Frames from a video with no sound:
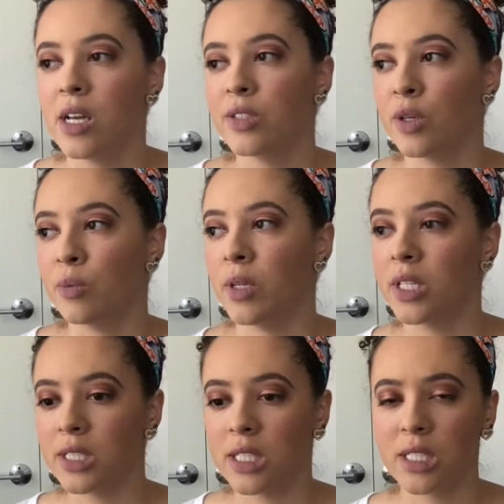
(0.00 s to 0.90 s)
So
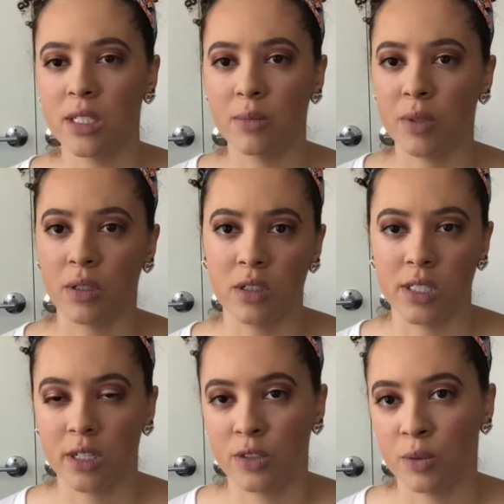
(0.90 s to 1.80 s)
being consistent, being on a
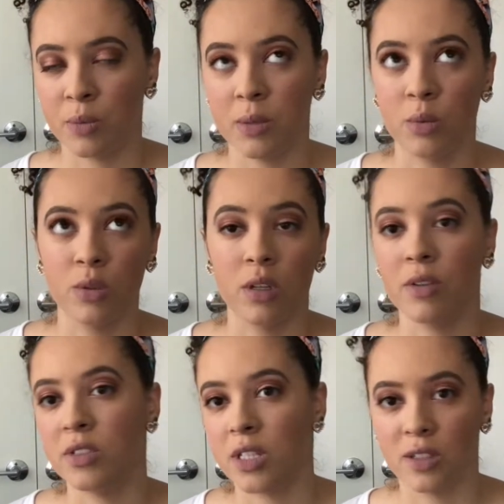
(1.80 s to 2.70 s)
schedule, people
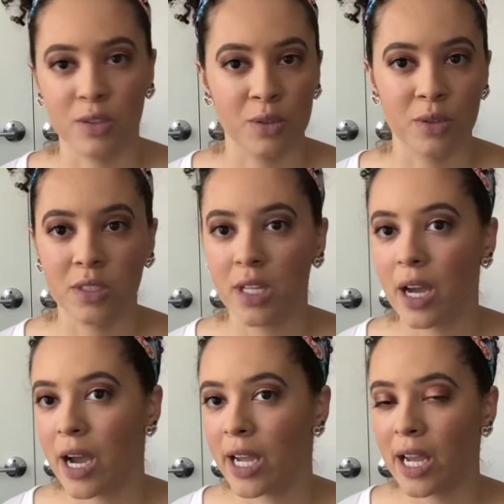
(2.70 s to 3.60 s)
love schedules.
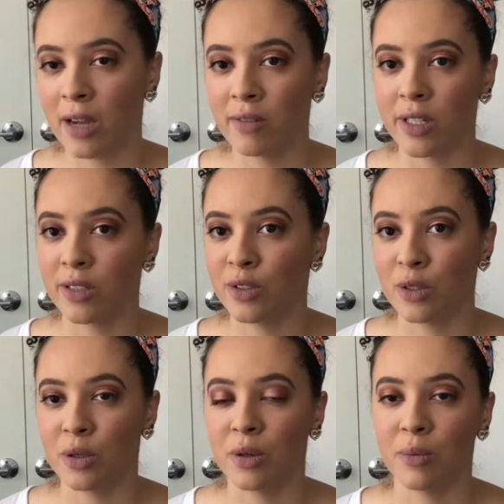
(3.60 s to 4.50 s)
I have like a
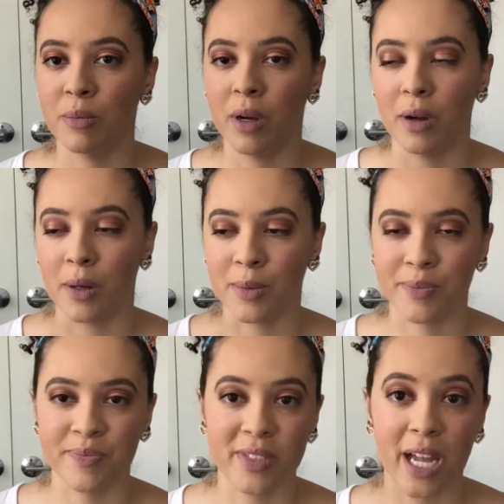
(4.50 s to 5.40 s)
little
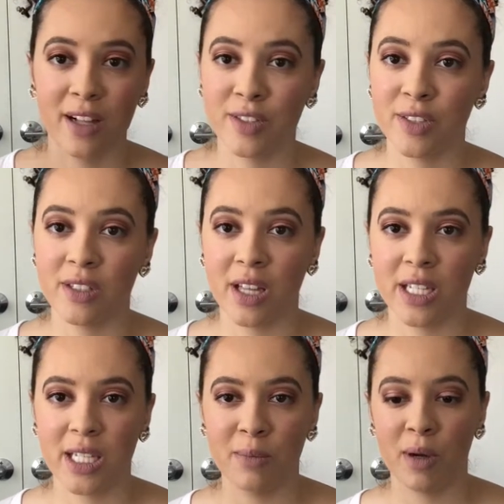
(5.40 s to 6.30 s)
calendar that I
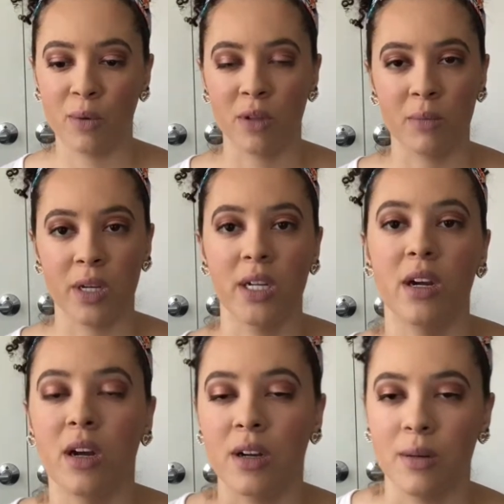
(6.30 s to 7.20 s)
keep up with all my
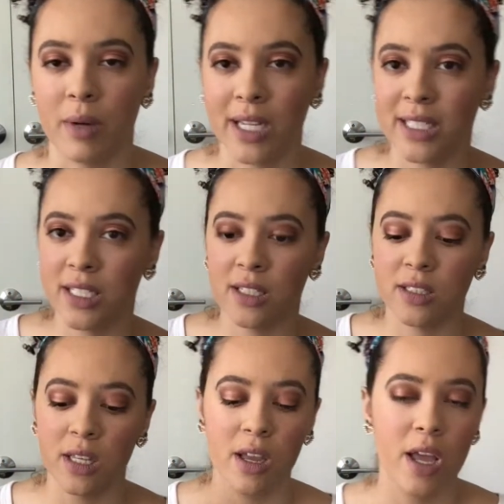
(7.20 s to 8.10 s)

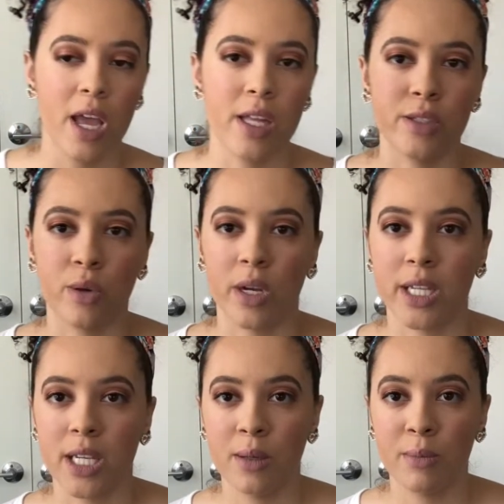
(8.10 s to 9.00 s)
ideas, and so I
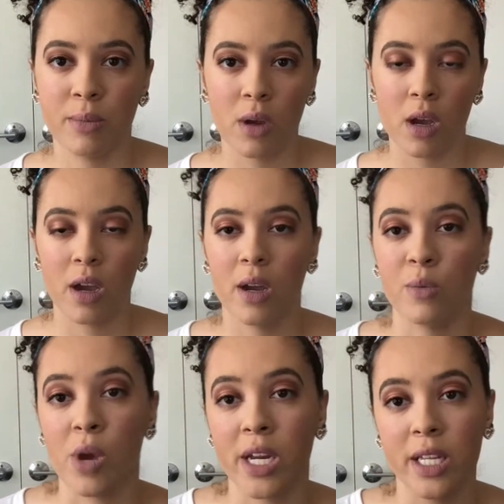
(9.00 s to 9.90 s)
keep
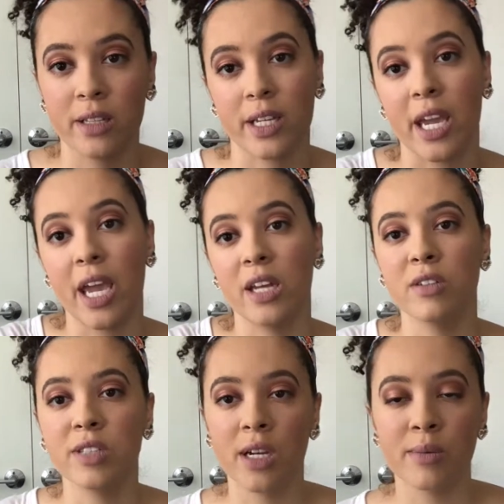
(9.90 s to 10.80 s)
writing like ahead
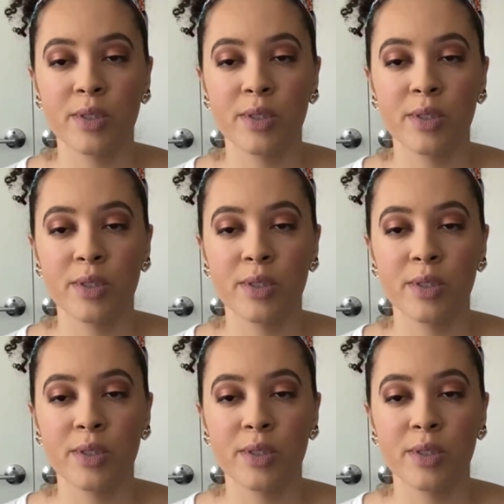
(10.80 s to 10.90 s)
of time.